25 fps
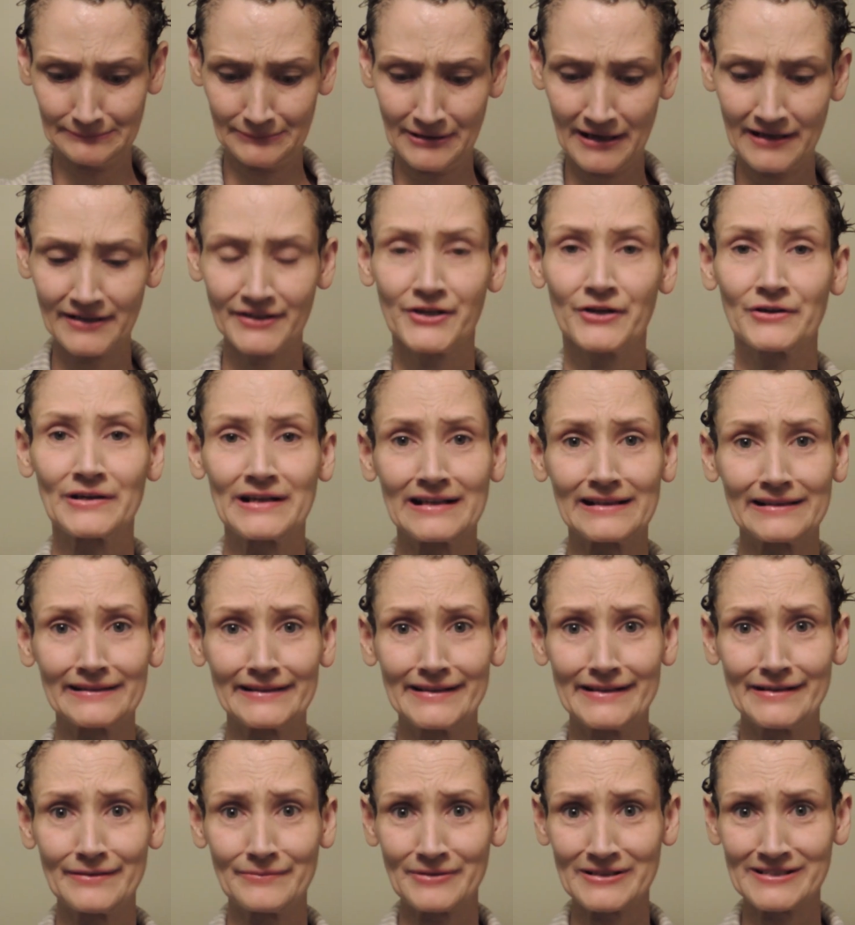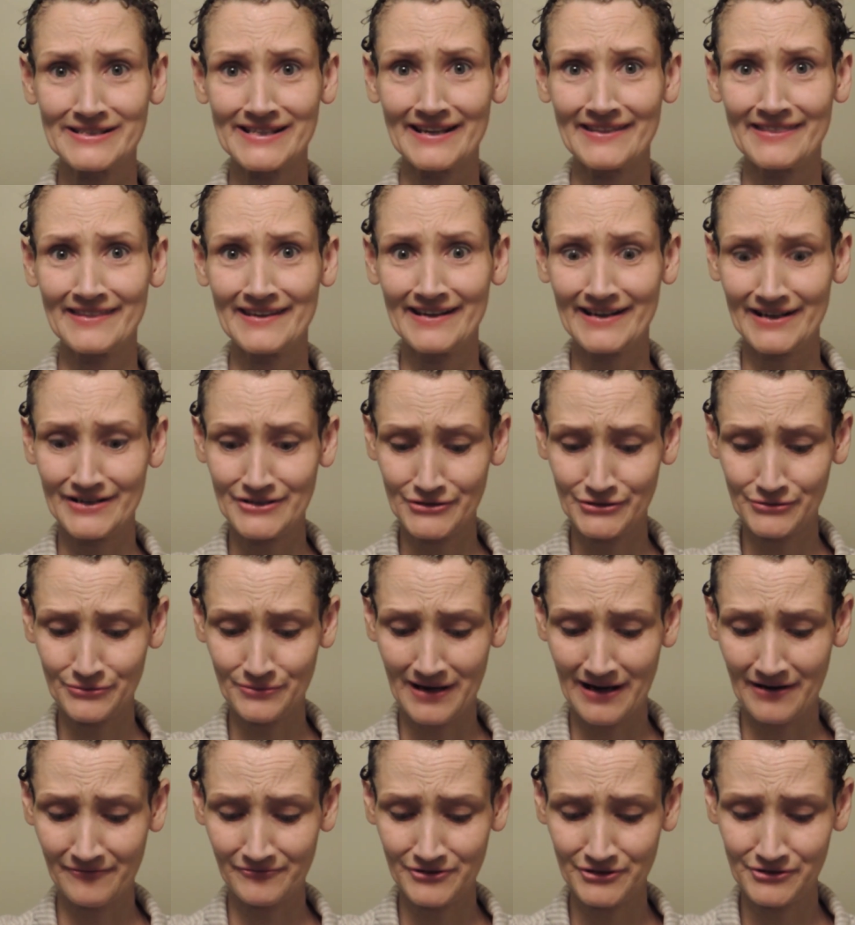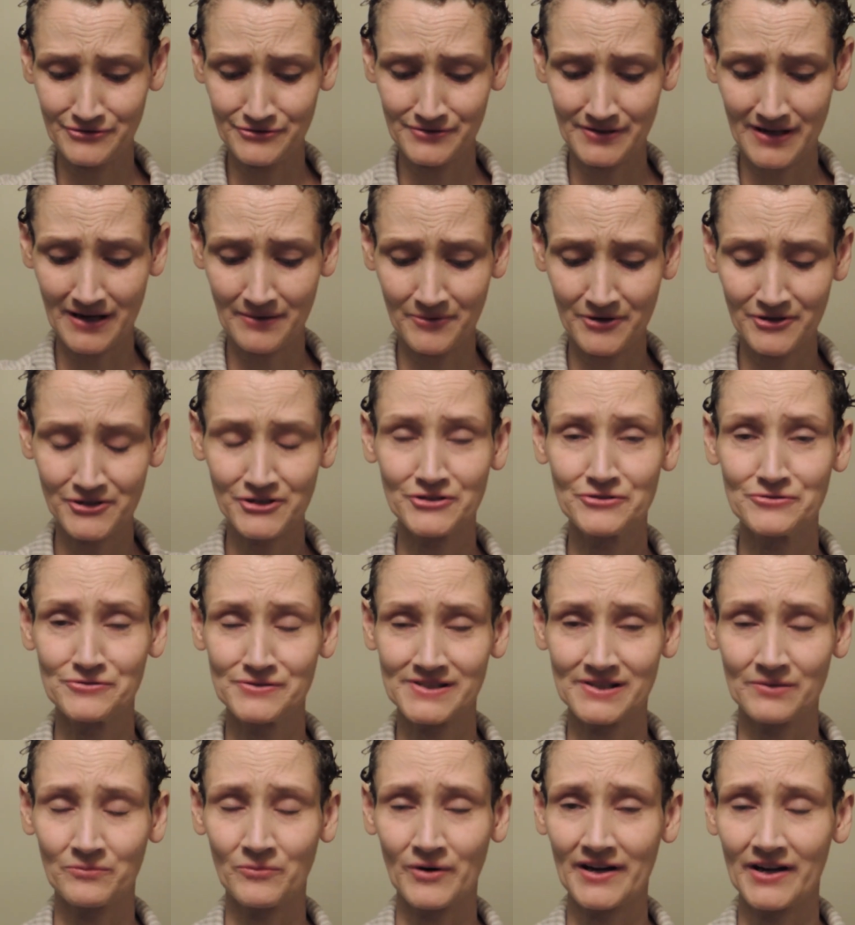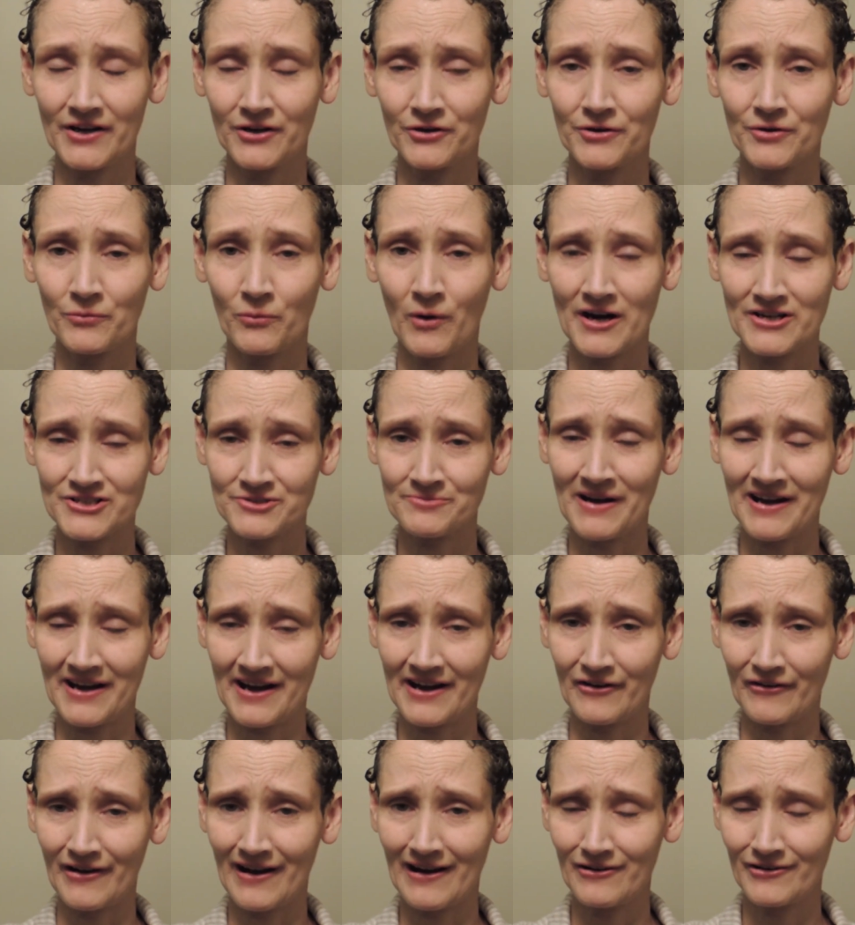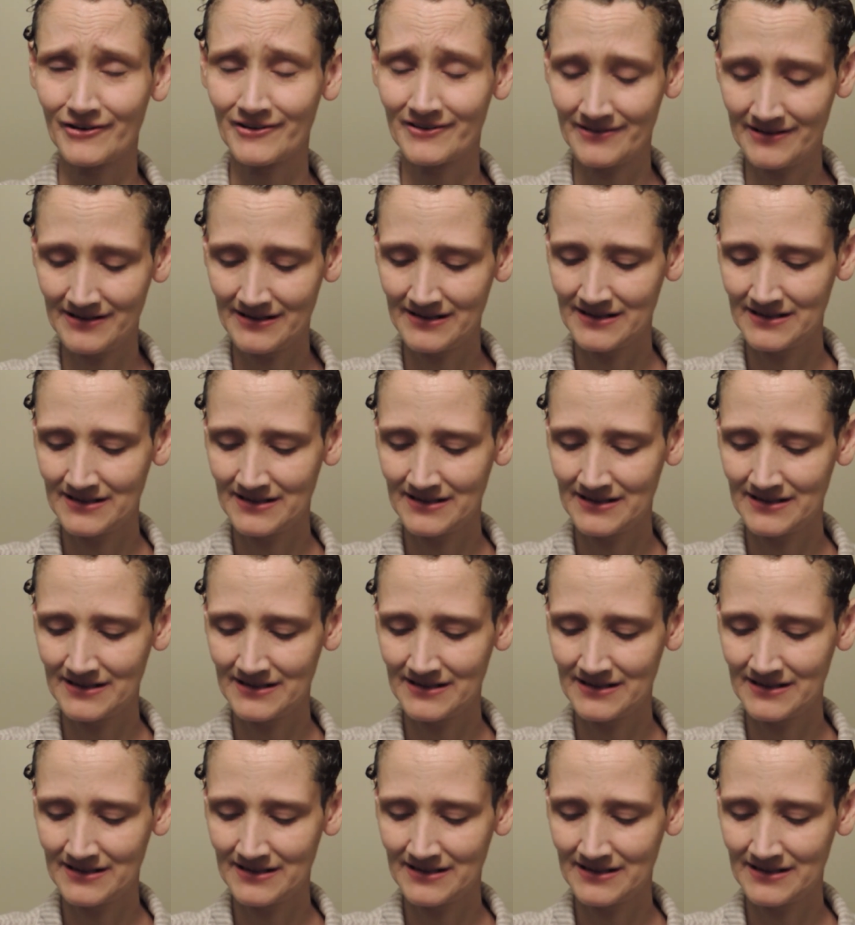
Probably going to clean them because I think I do have to use, I'm going to use them when I go to wash my hair out.